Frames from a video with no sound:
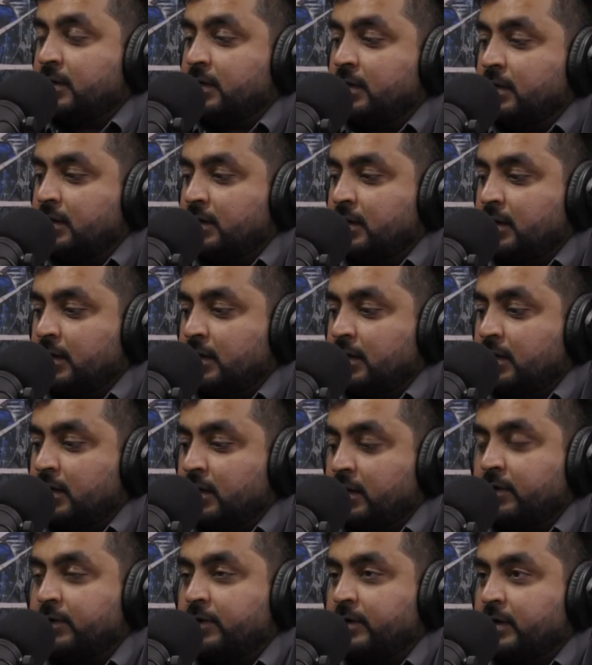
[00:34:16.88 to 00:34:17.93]
it,
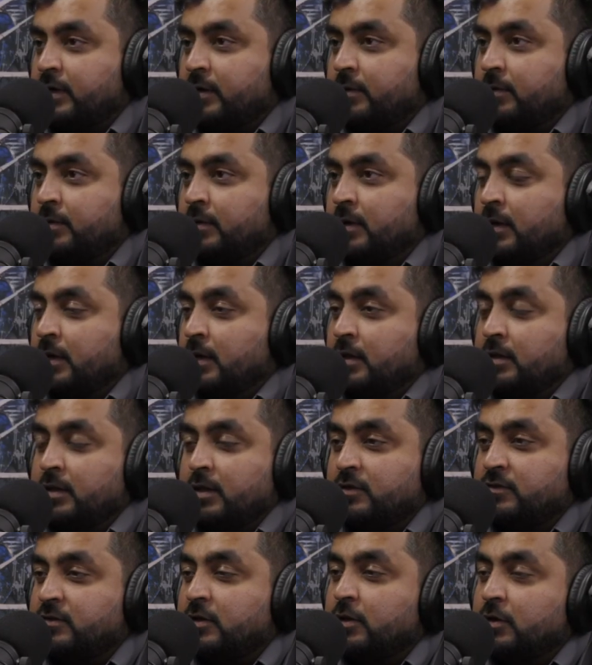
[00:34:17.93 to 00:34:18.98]
currently
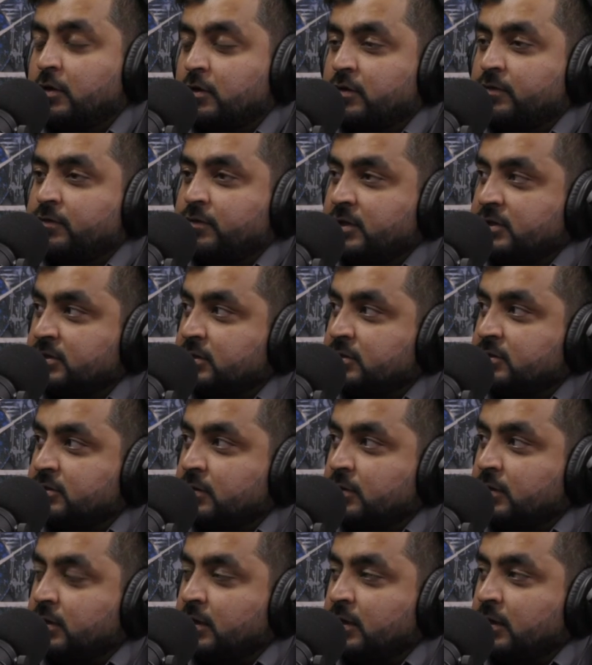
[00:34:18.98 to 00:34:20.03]
there's a lot of research
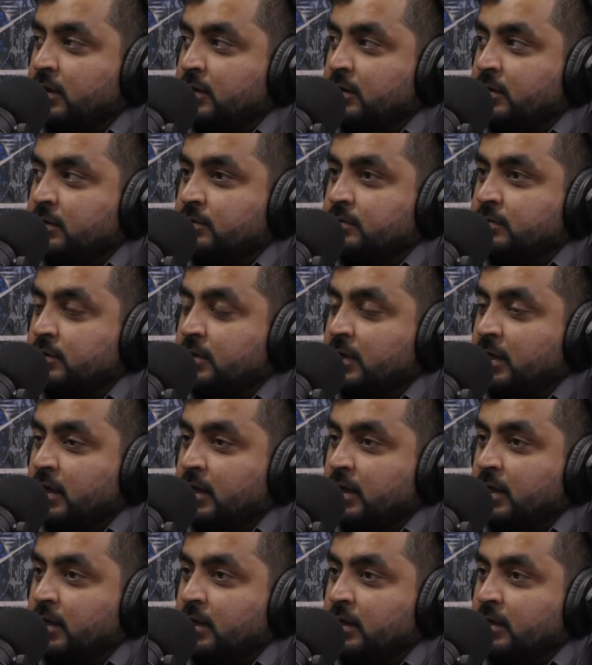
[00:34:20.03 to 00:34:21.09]
going on
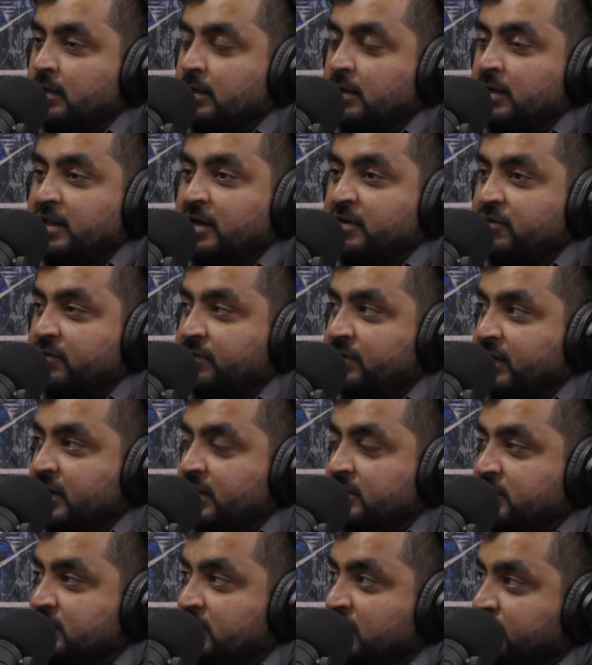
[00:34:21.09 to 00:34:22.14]
in
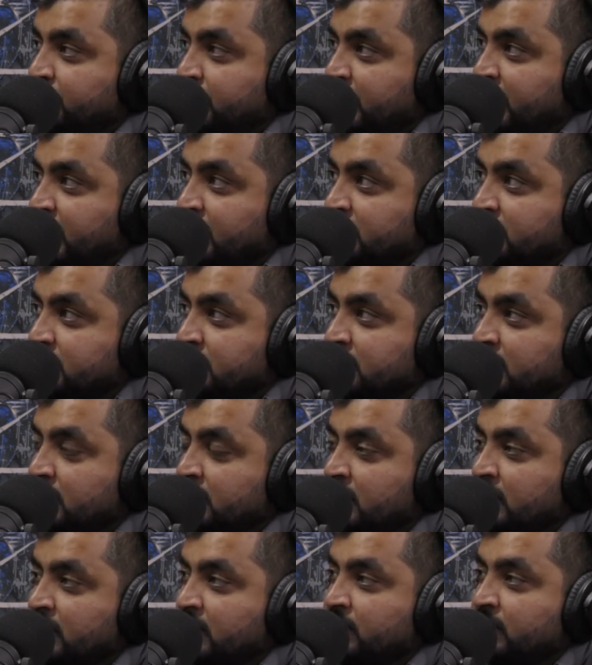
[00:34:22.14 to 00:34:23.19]
electrification of planes,
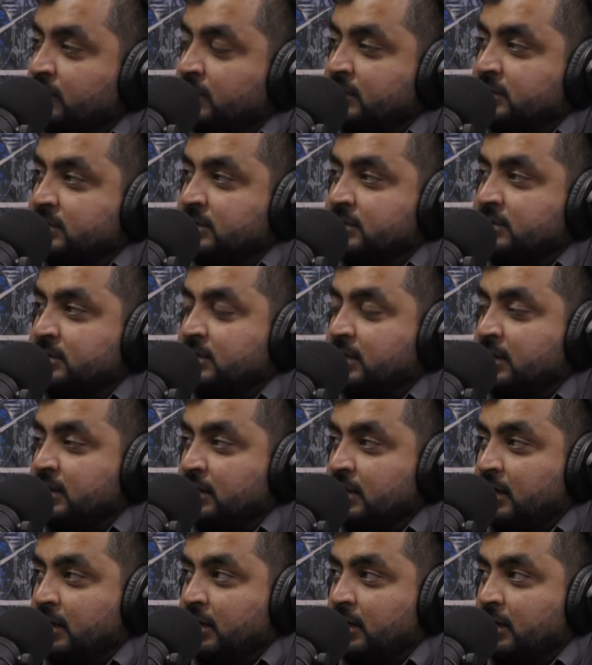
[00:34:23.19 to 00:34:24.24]
for instance,
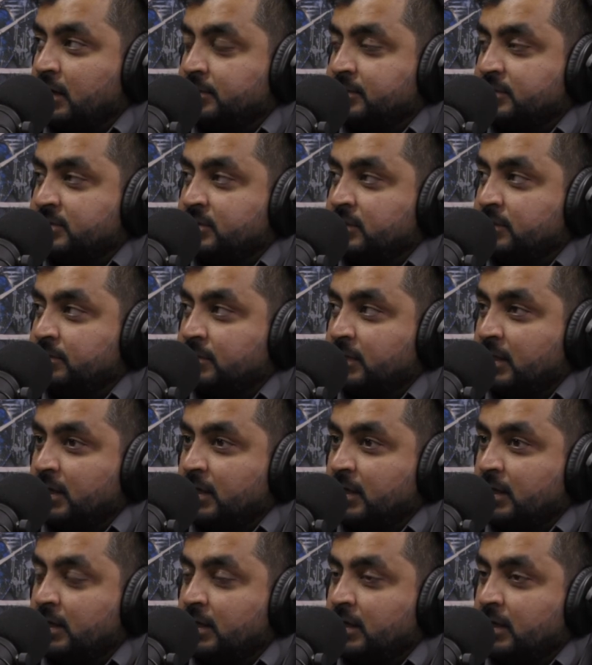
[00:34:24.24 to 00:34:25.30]
and I presume
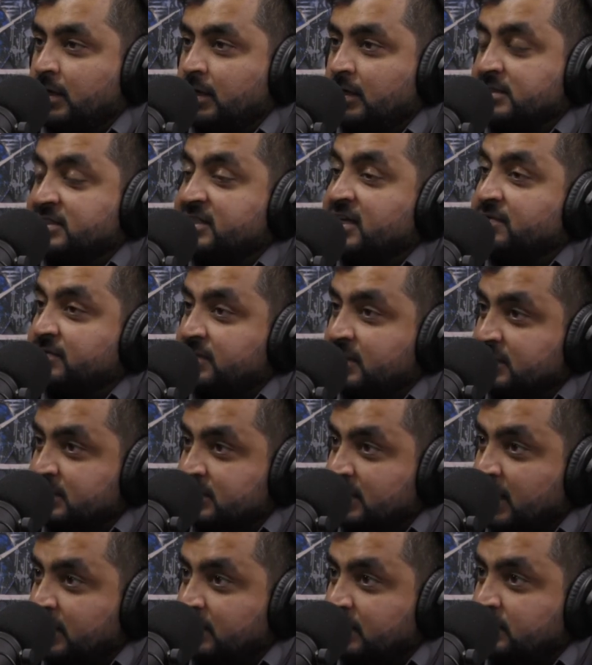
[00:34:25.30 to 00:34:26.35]
the safety
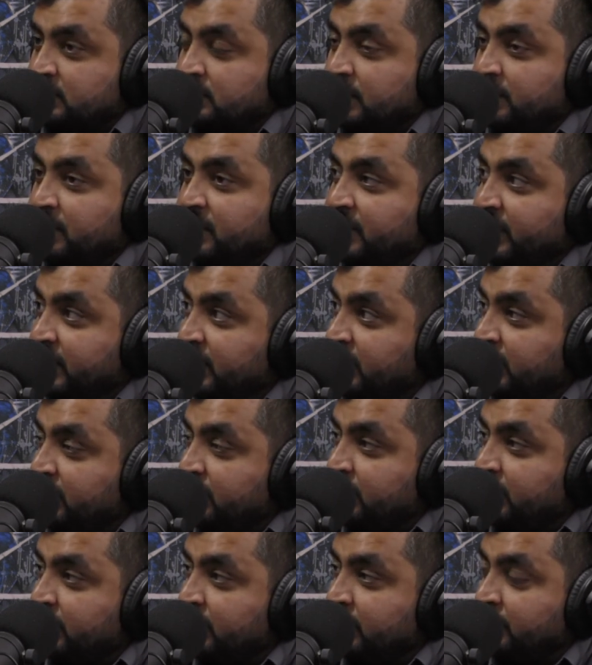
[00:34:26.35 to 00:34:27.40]
standards will be very
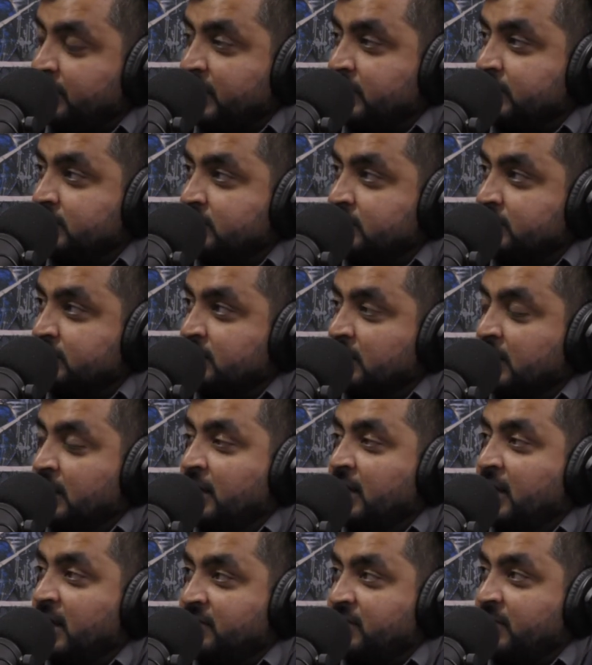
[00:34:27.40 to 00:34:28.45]
different, because
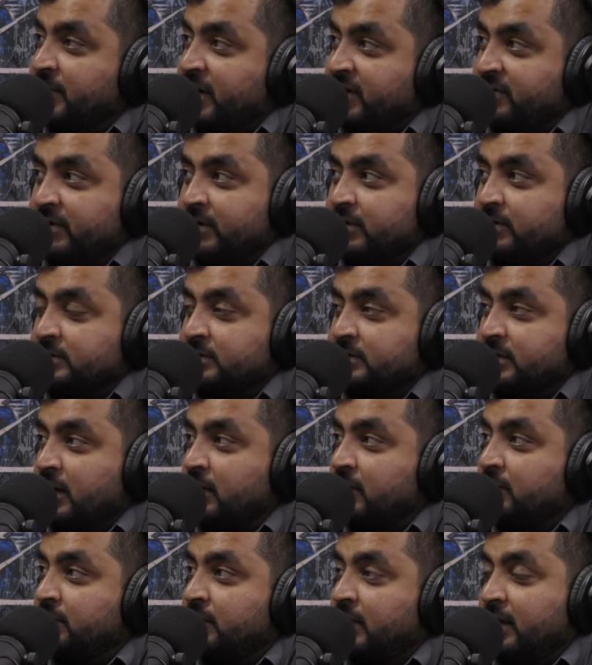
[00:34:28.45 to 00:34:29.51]
if a battery goes
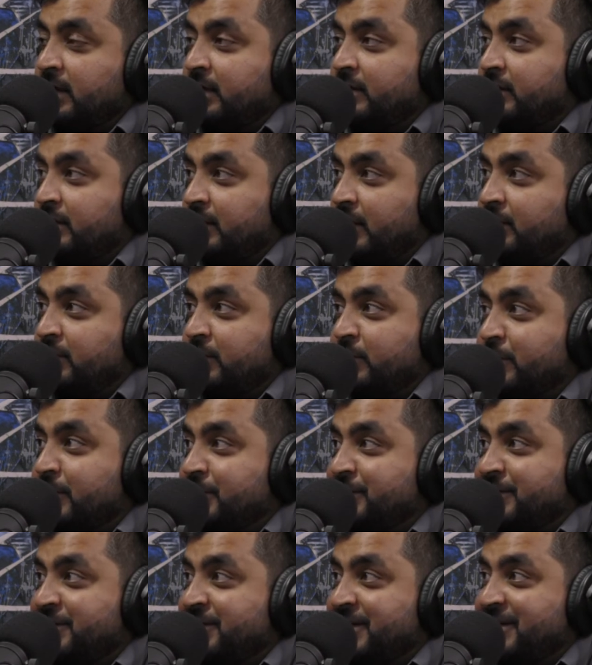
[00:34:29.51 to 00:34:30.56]
down and you are
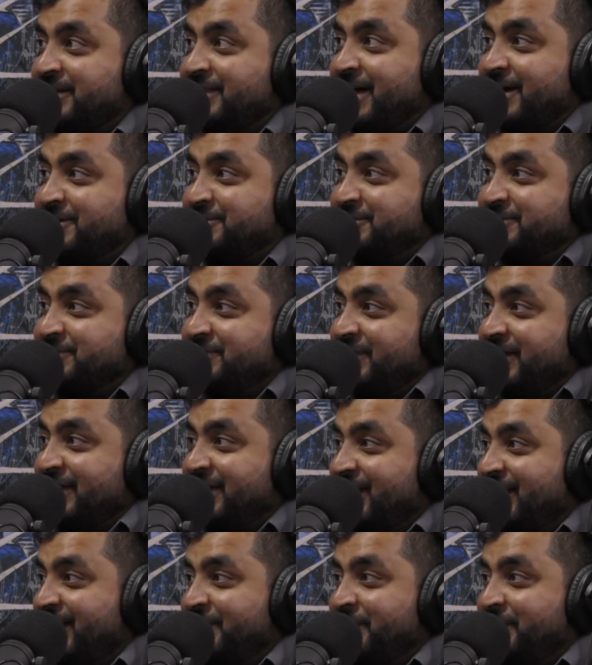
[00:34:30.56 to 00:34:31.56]
38,000 feet up,